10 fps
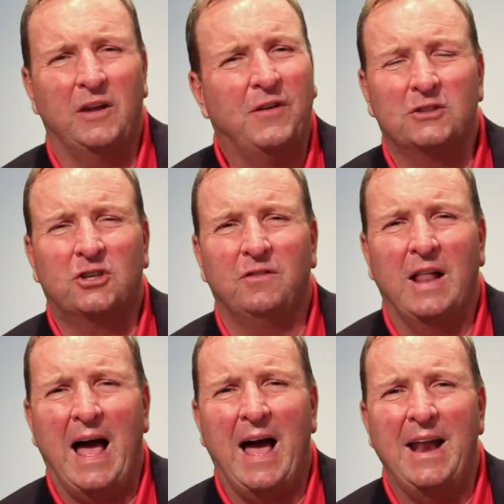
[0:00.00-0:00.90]
Defensive
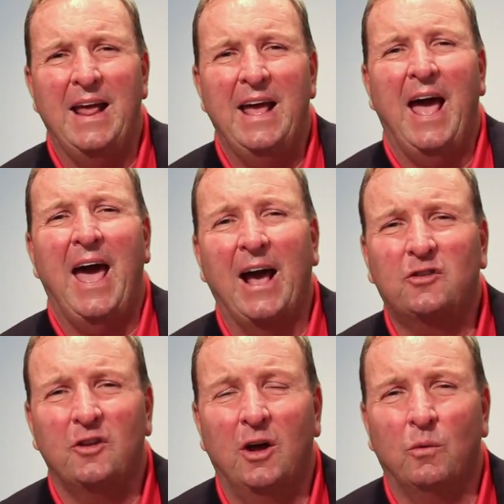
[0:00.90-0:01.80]
line,
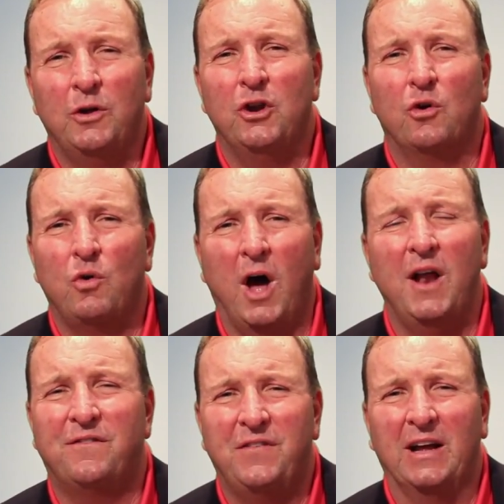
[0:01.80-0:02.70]
excellent with your
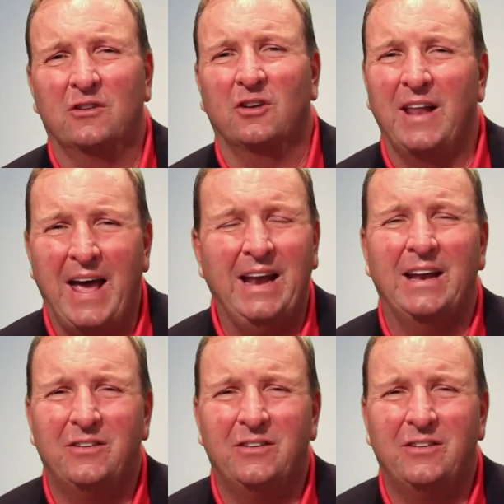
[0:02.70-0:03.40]
run fits, lane